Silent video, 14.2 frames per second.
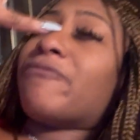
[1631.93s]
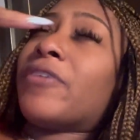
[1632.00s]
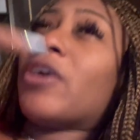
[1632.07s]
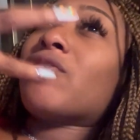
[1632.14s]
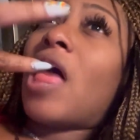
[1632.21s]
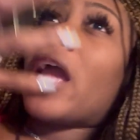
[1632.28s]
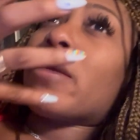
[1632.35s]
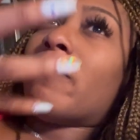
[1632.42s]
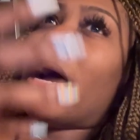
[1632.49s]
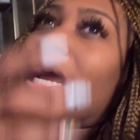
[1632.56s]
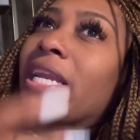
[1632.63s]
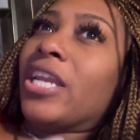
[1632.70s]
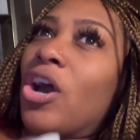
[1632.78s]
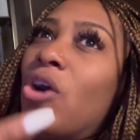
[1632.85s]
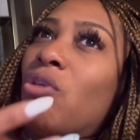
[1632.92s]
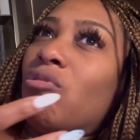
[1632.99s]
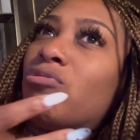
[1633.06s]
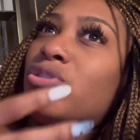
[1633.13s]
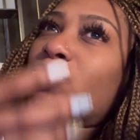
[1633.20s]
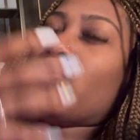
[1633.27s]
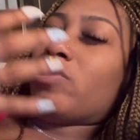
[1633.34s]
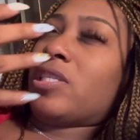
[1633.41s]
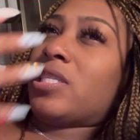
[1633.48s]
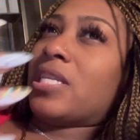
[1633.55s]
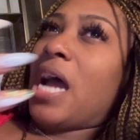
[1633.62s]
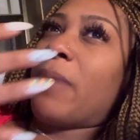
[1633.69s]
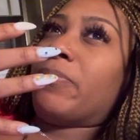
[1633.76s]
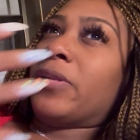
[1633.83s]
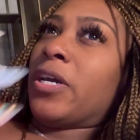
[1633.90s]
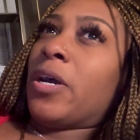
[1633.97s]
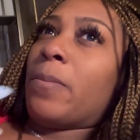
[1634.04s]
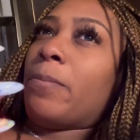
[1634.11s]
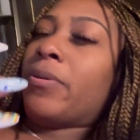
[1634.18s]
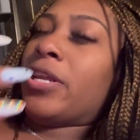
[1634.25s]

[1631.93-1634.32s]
felt like my nose was stopped up,